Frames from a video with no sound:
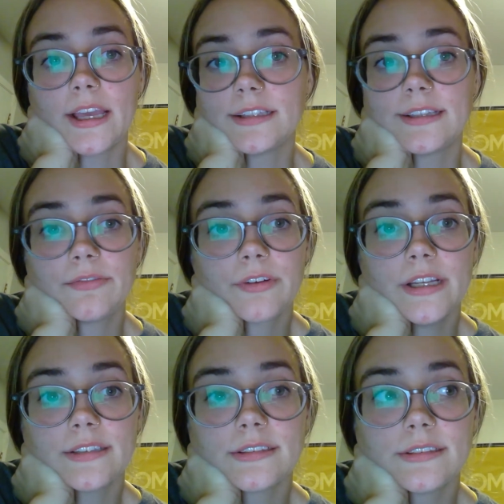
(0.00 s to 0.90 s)

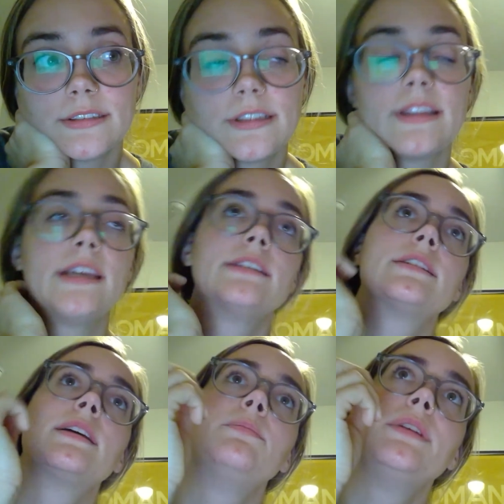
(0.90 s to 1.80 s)
Different things
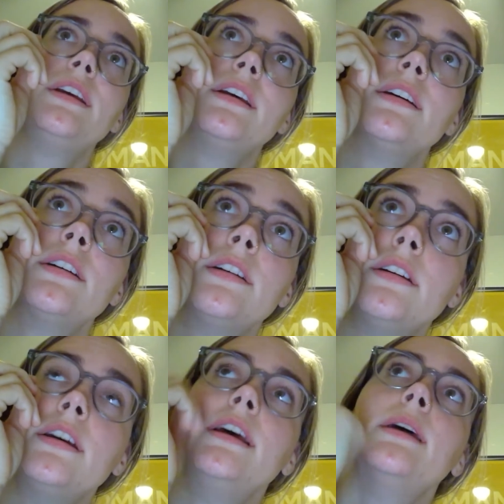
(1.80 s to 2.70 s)
can be
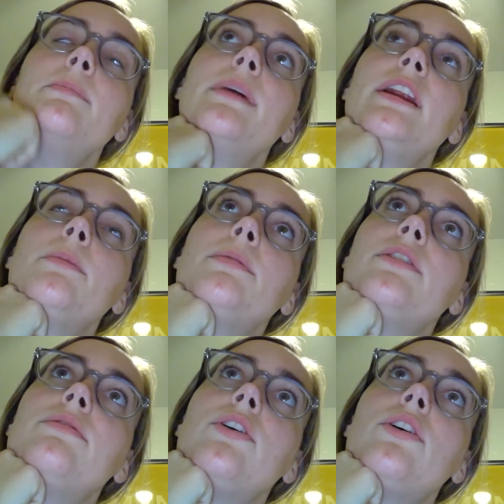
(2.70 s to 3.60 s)
made up
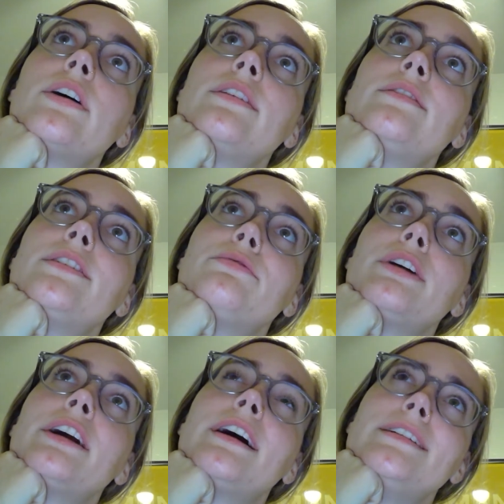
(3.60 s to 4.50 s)
of all
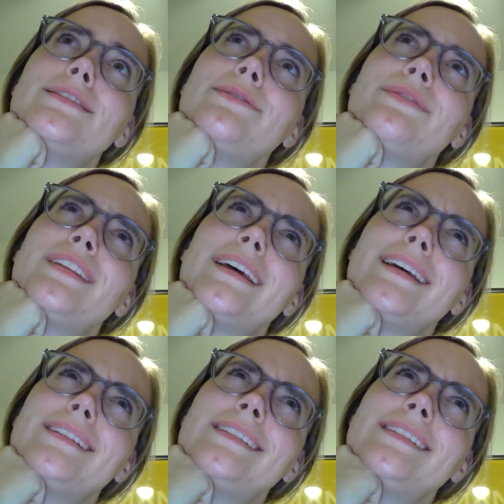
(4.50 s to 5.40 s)
different kinds of
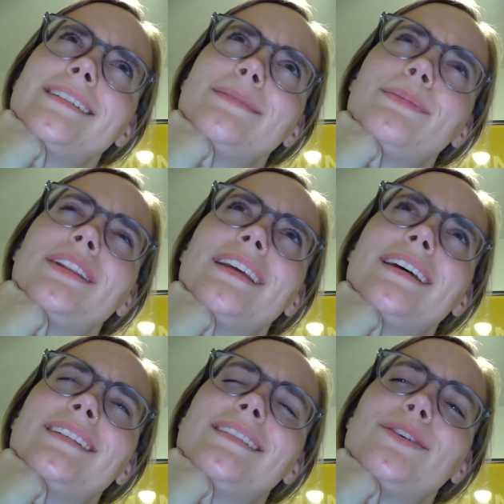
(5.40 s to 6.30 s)
things, but
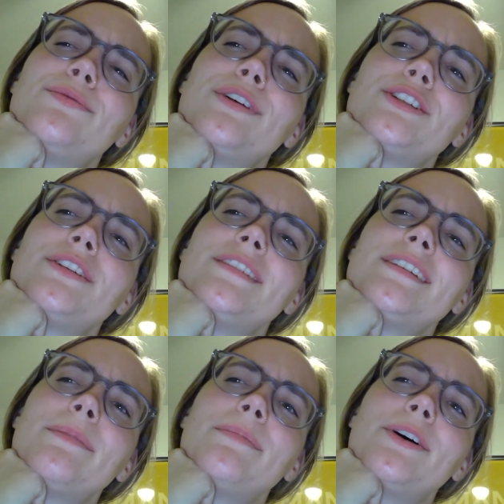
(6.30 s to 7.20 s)
they still function the same.